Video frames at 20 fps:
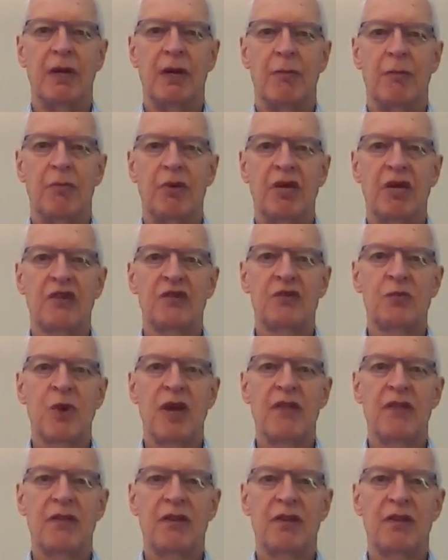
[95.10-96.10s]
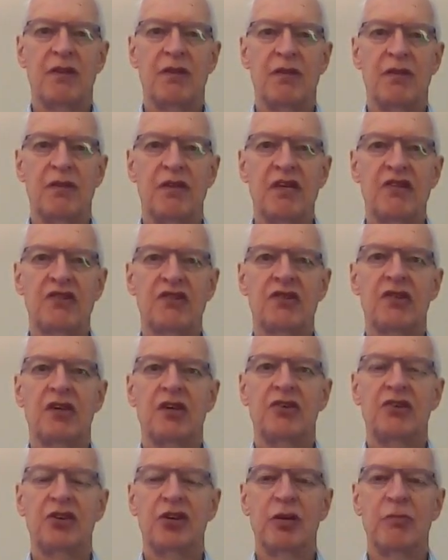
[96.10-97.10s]
because when this
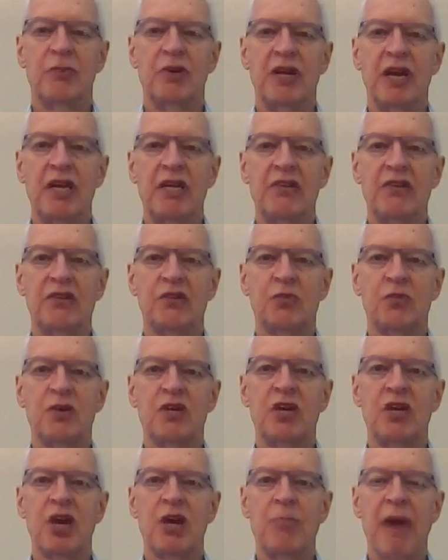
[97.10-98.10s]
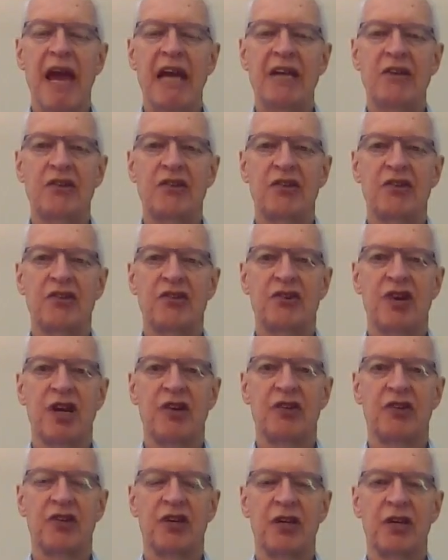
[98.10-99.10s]
terminates, we go back to the
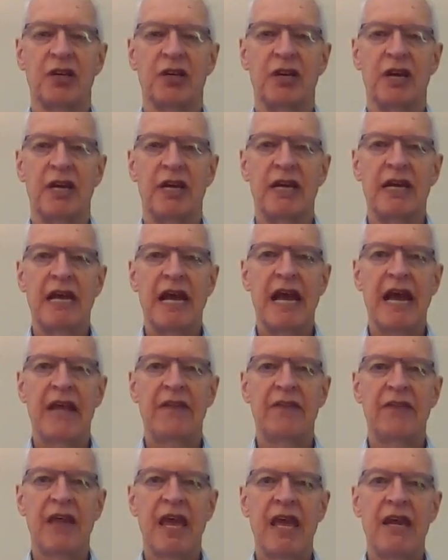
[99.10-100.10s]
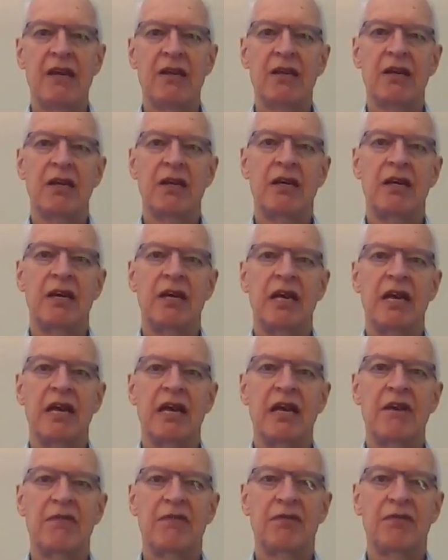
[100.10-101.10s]
structure, and then
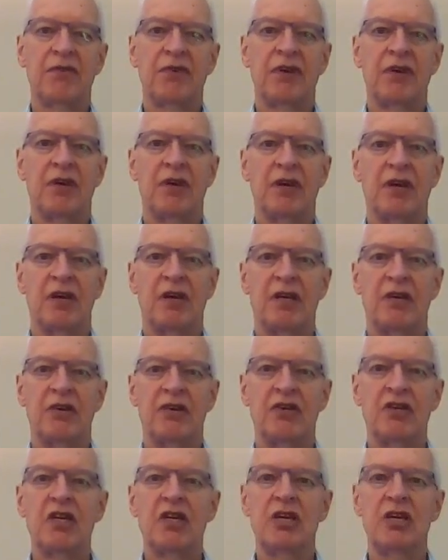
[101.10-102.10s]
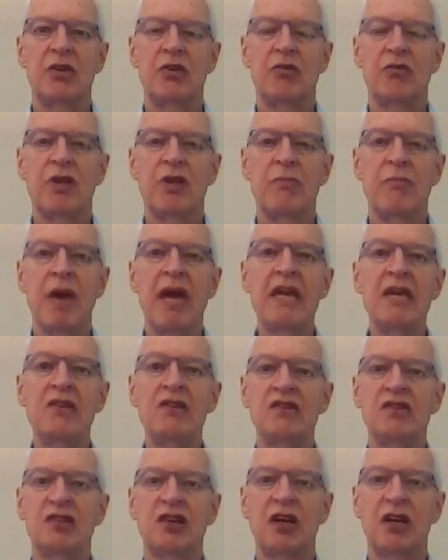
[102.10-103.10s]
if D
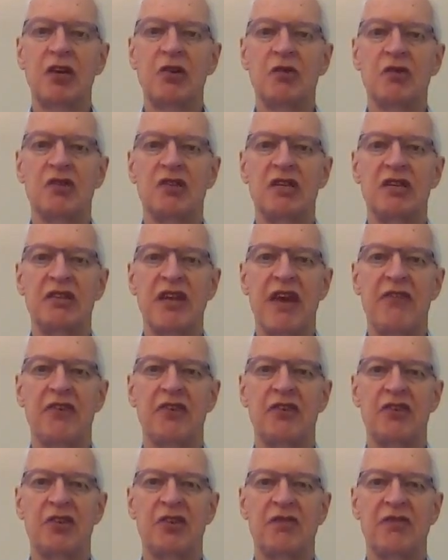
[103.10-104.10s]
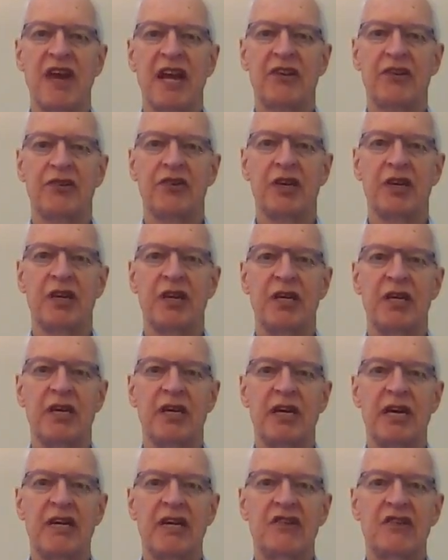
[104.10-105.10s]
remains closely tethered to the factory,
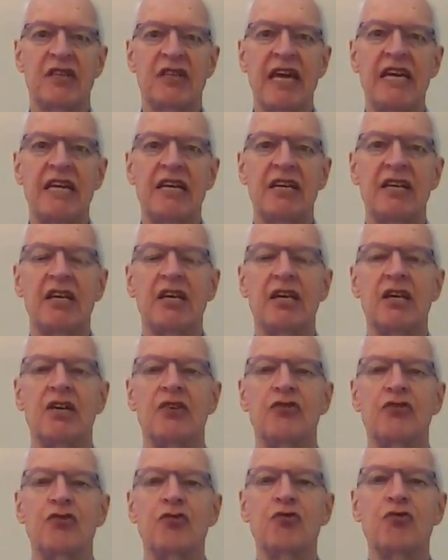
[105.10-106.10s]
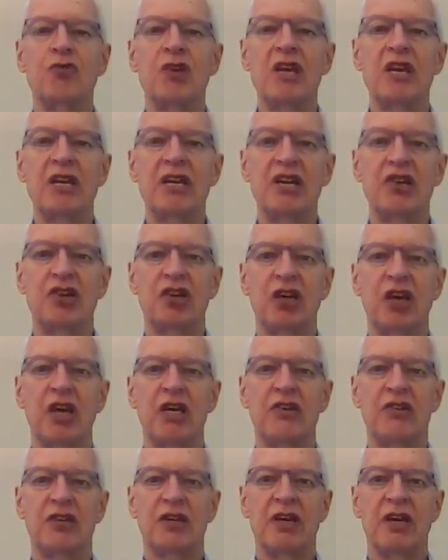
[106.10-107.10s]
it's likely to
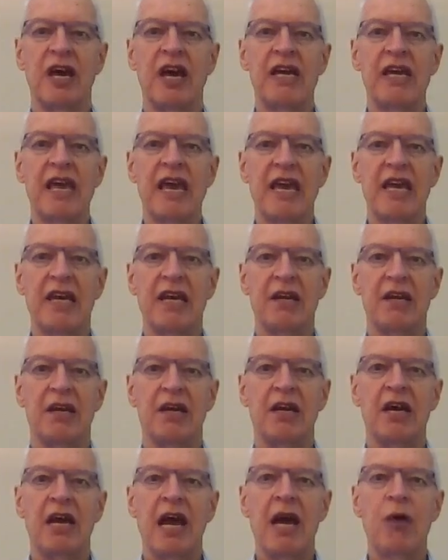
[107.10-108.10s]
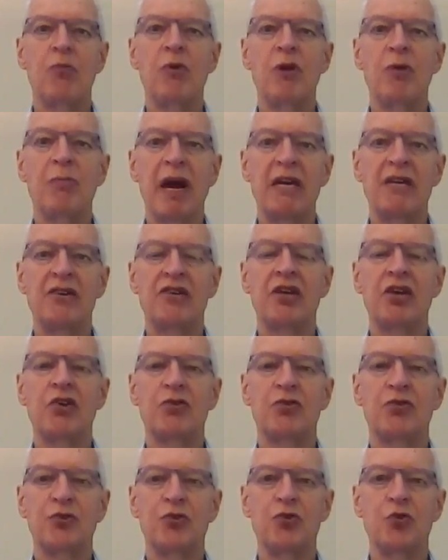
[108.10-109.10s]
reinitiate again, and we might go
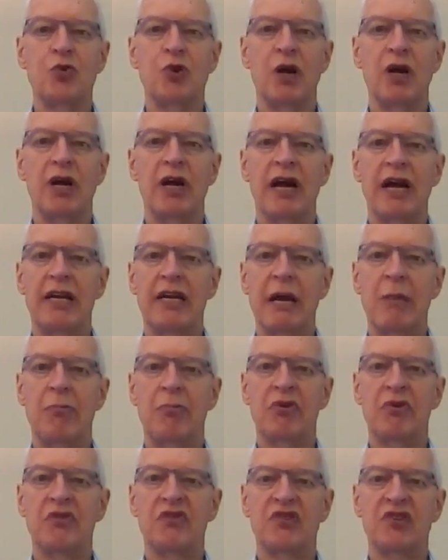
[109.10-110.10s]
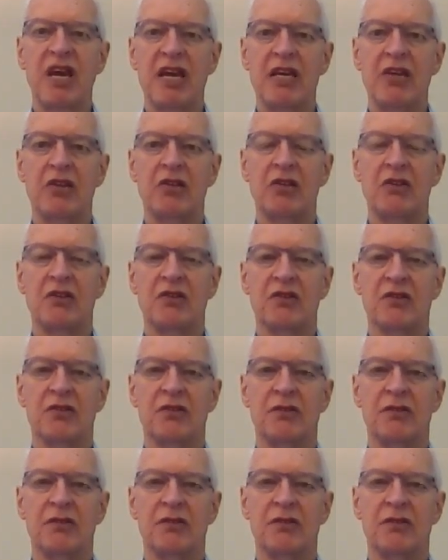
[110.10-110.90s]
through a number of cycles.